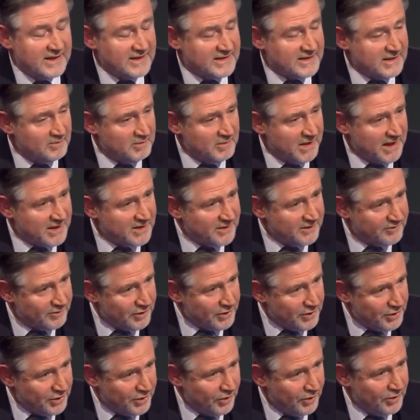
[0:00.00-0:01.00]
It's a matter for
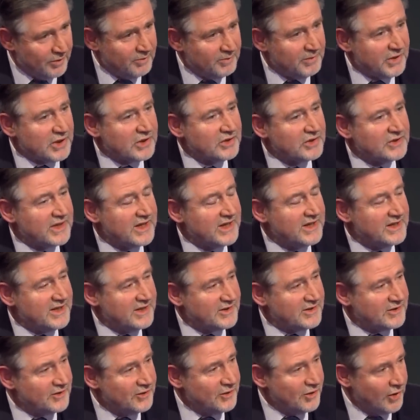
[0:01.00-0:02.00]
Don, because
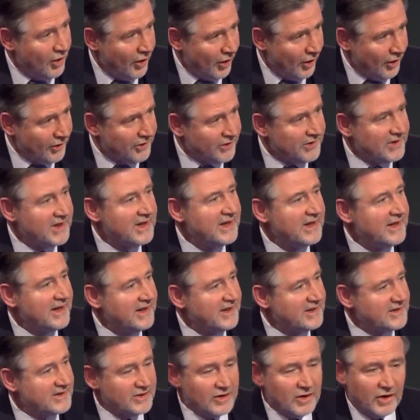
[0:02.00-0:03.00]
it's not
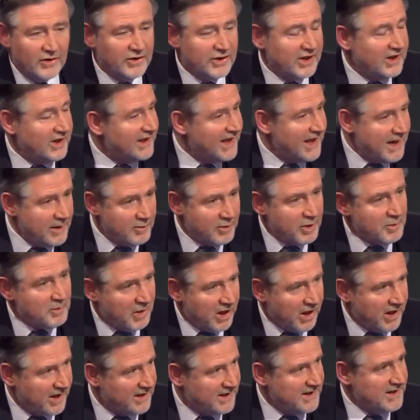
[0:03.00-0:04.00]
a Labour
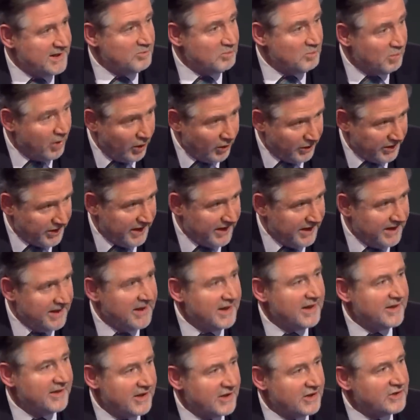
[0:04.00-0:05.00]
Party body
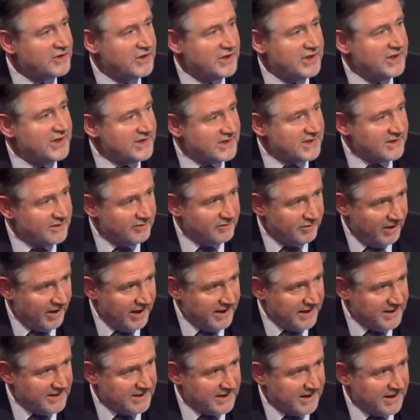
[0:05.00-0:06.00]
that she is
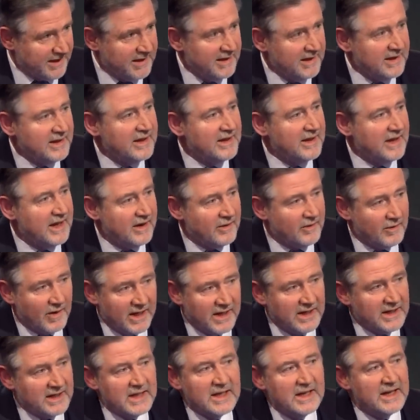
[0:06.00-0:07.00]
advising, all
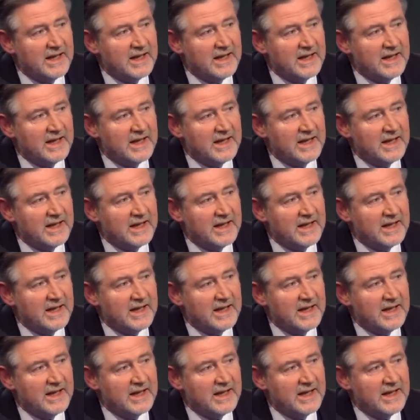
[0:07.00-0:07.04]
right?